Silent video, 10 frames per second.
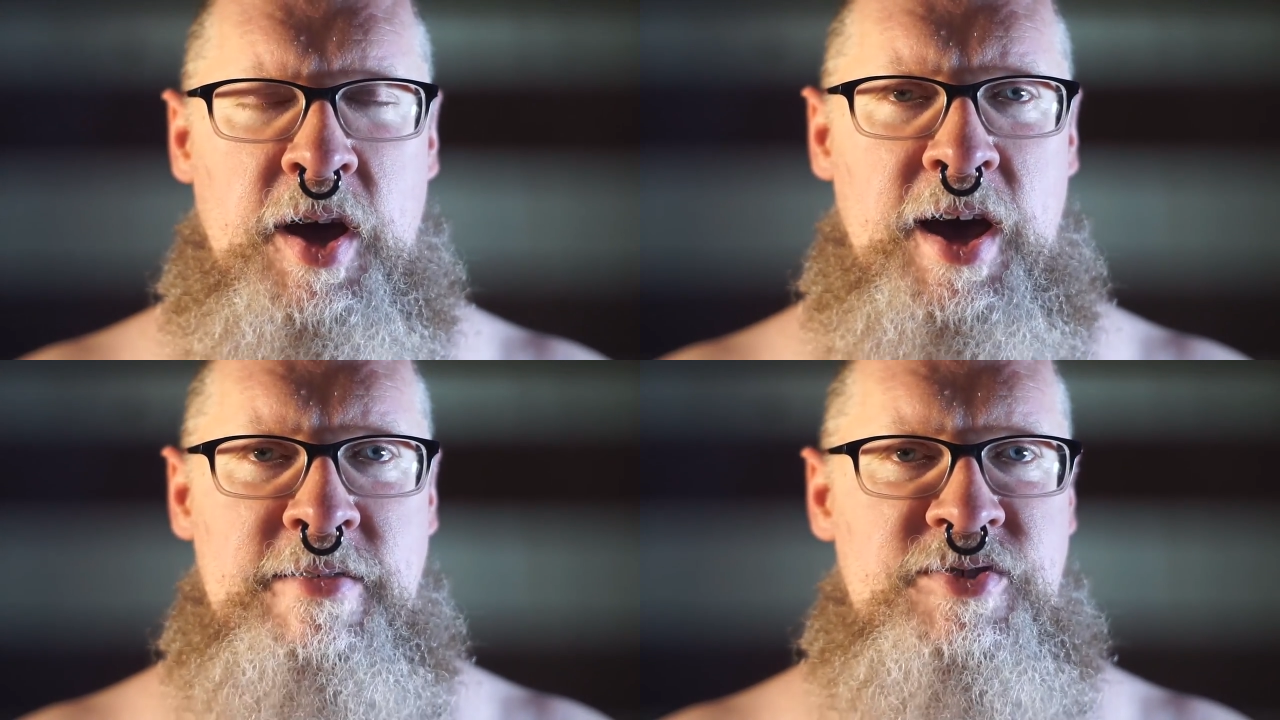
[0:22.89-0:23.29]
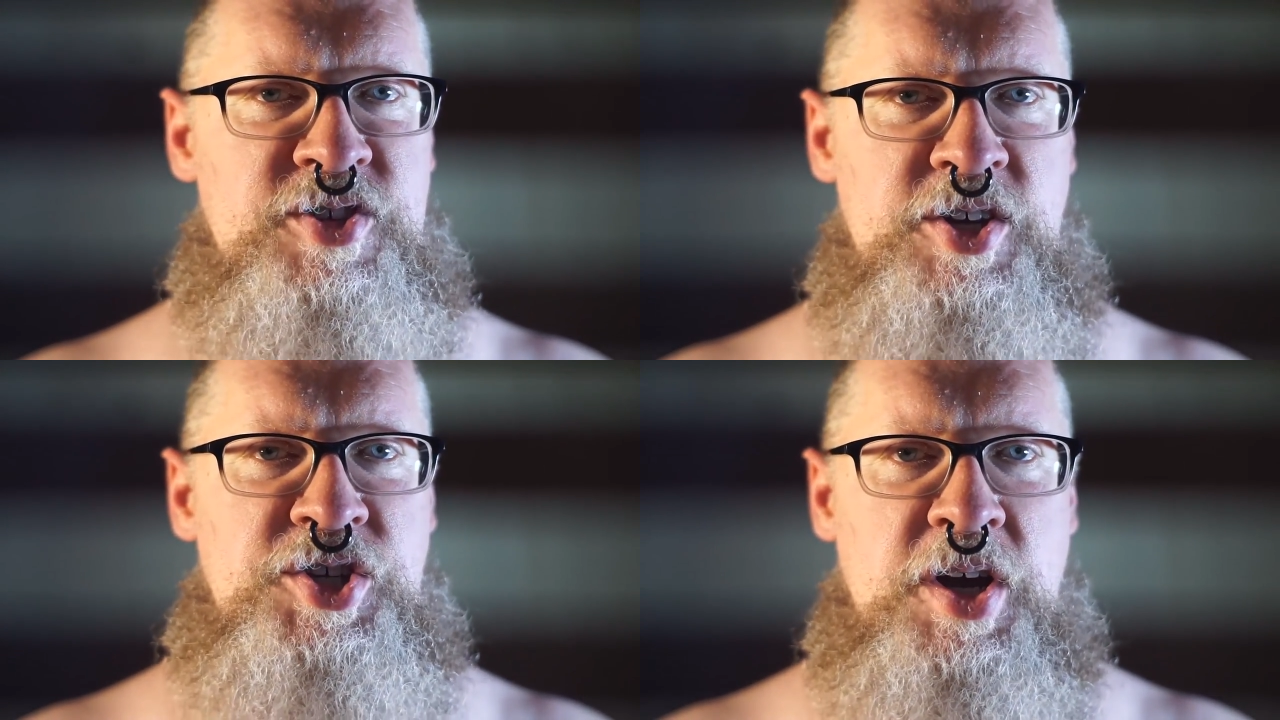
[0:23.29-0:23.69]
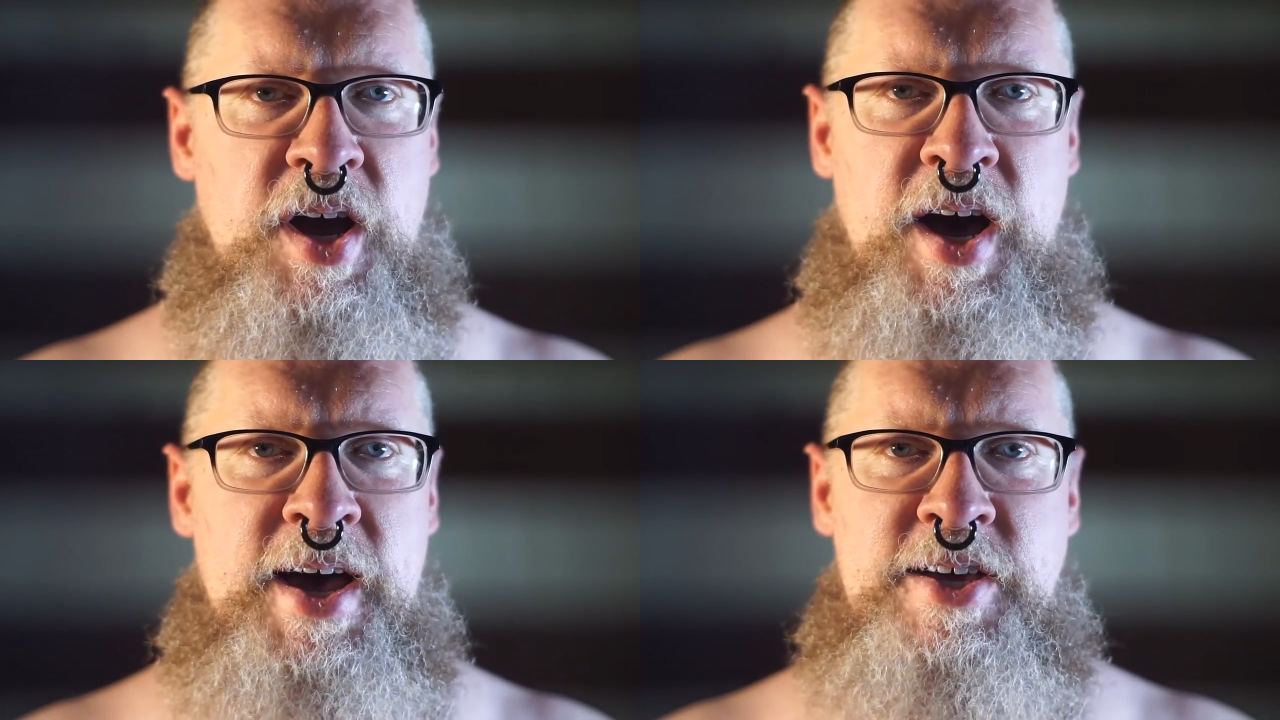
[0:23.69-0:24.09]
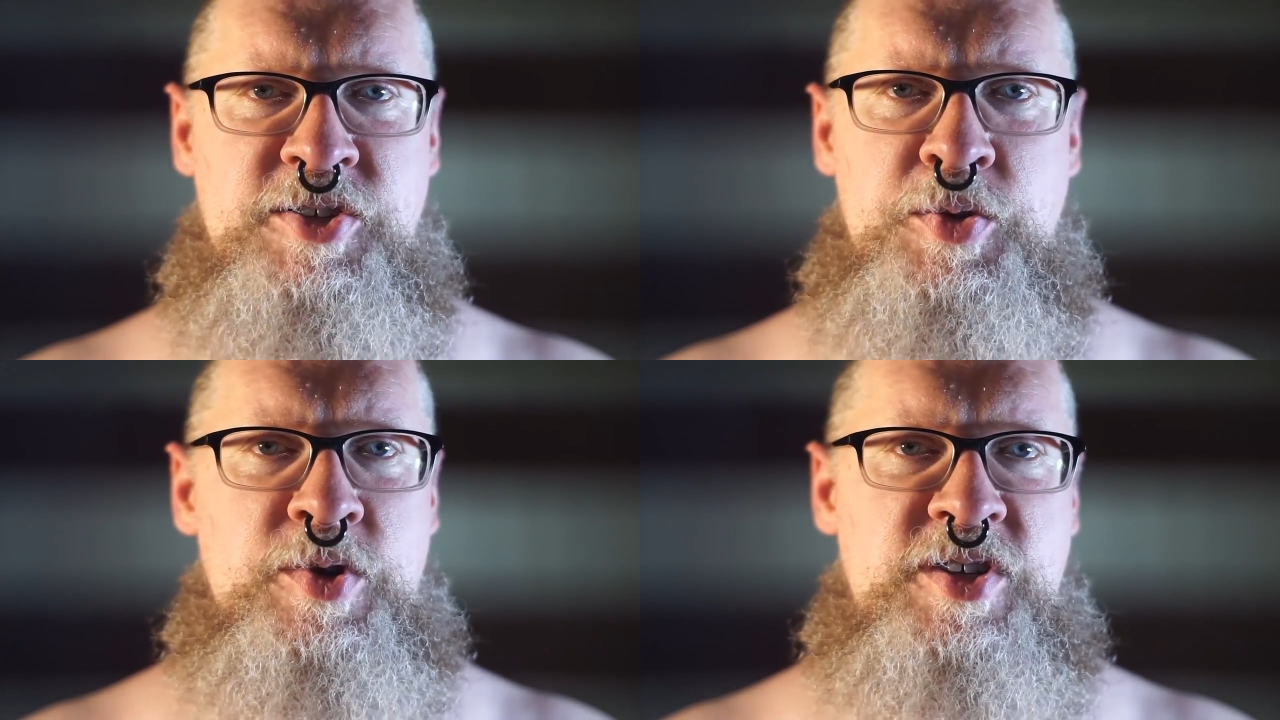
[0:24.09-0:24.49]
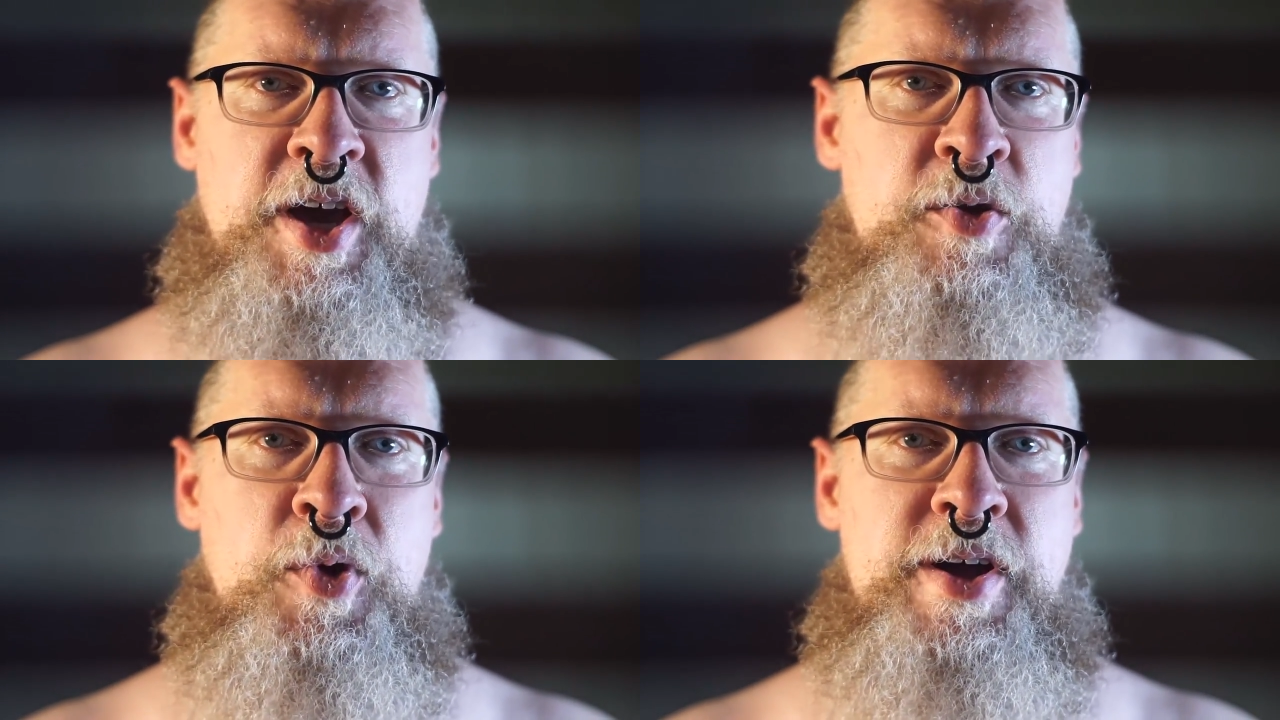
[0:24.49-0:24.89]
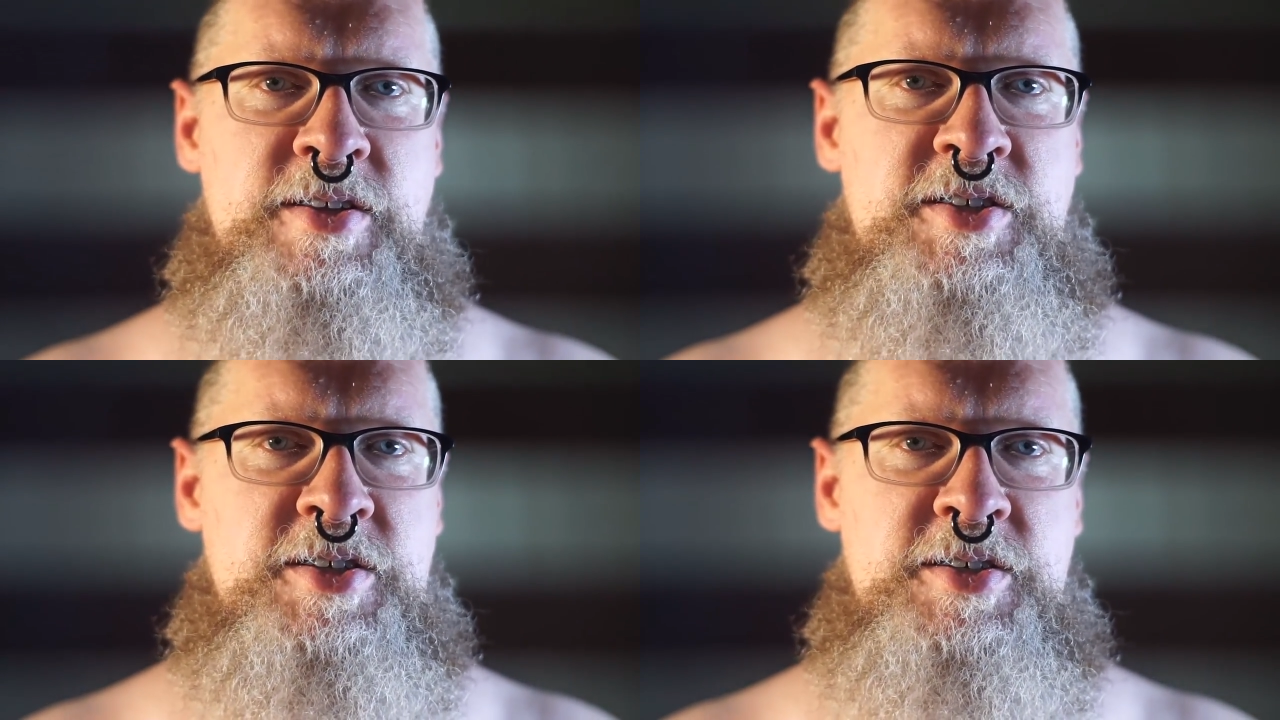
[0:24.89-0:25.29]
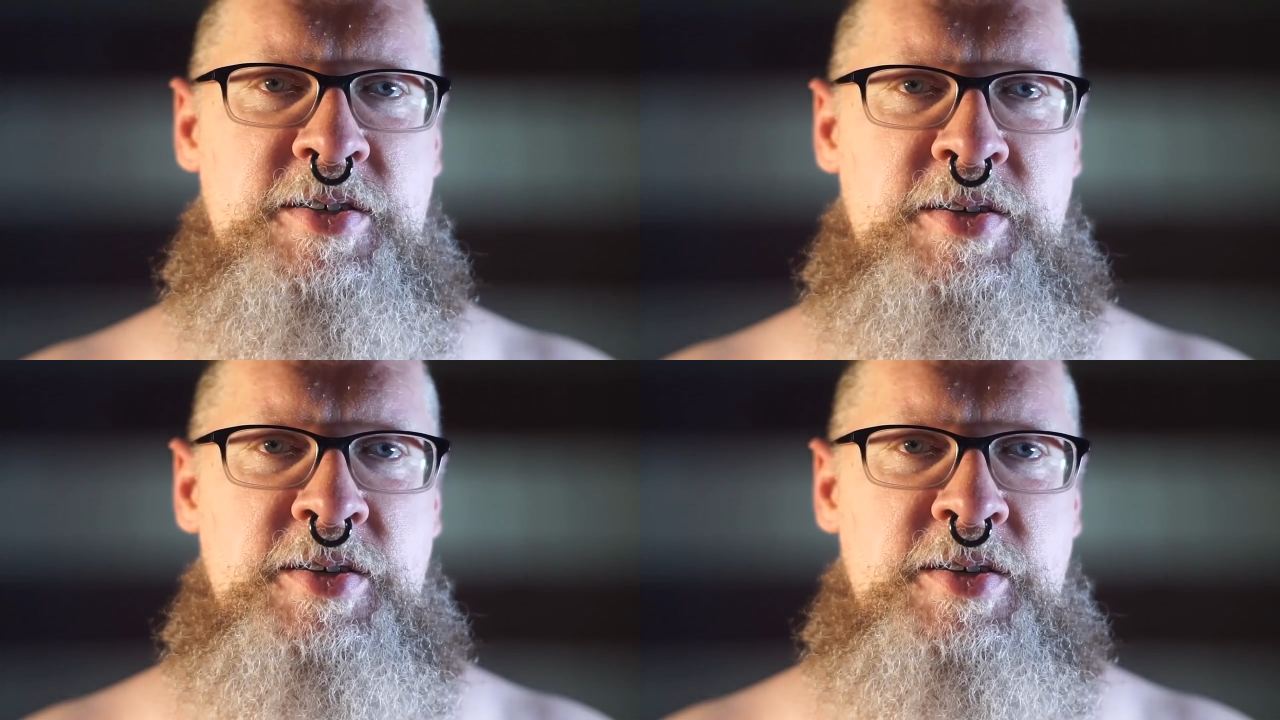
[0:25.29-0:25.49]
have such high suicide rates?